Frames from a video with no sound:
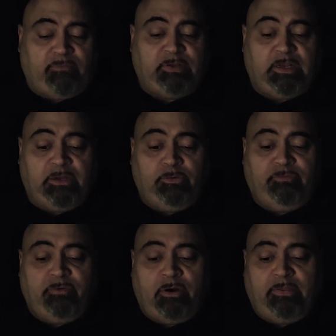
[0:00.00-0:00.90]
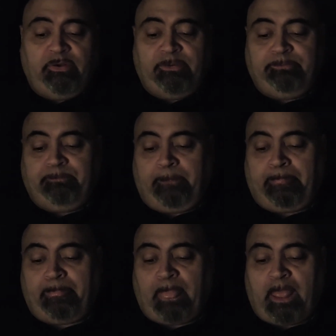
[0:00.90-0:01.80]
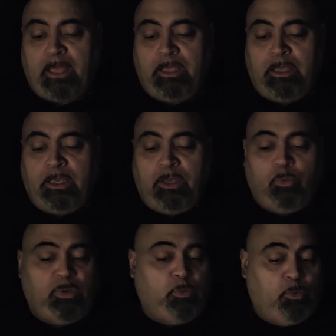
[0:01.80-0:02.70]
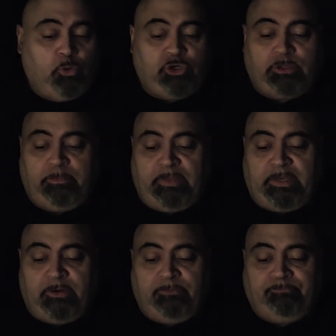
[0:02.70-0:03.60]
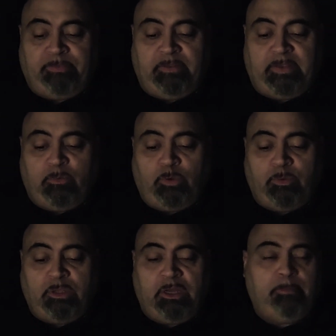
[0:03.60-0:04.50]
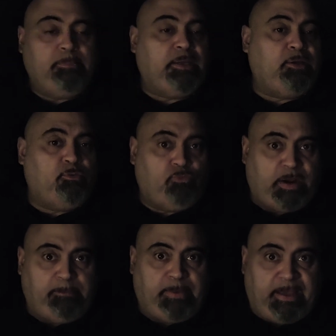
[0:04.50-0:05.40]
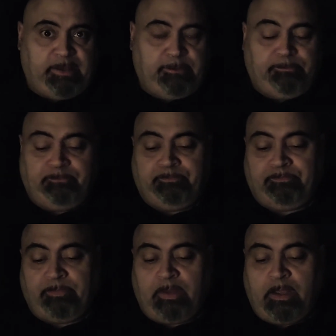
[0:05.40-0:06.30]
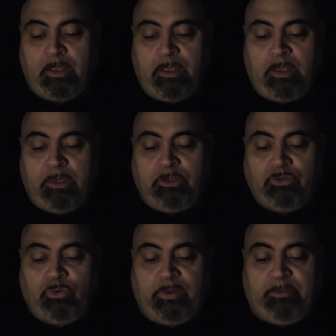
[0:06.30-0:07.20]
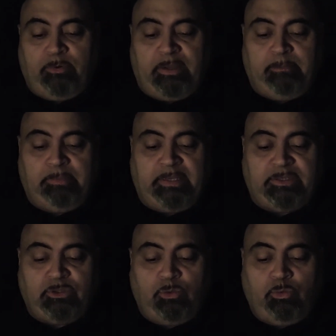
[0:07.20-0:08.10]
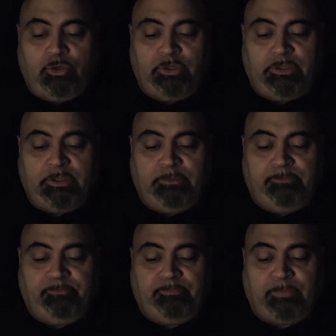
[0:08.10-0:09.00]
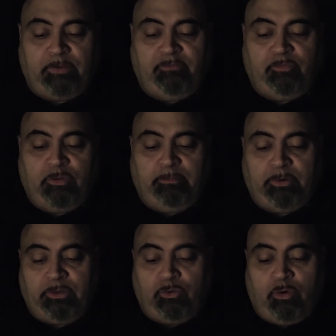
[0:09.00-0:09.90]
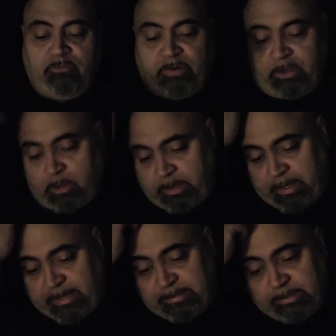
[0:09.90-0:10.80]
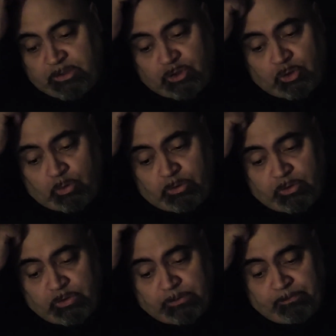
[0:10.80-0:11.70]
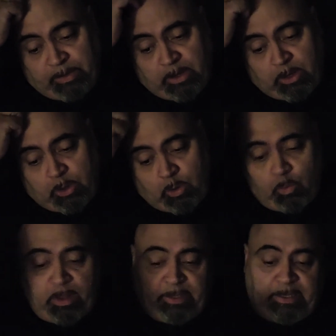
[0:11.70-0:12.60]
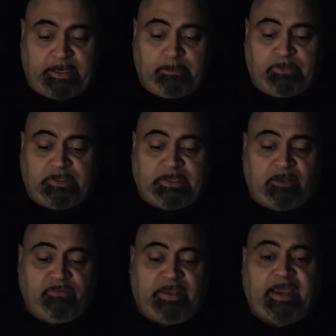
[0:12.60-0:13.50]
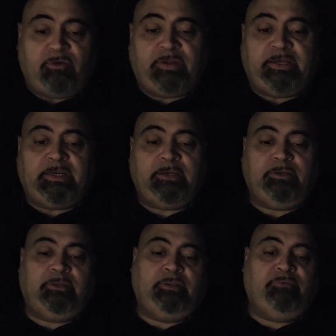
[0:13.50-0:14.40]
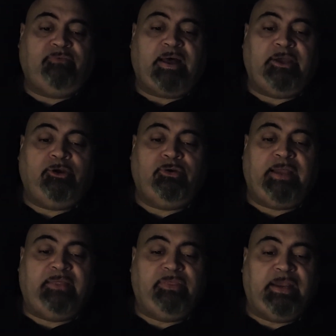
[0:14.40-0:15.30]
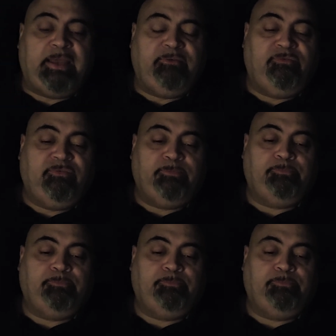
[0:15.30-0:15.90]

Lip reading: a little farther. We will worship there, and then we will come right back. So Abraham placed the wood for the burnt offering on Isaac's shoulders, while he himself carried the fire and the knife.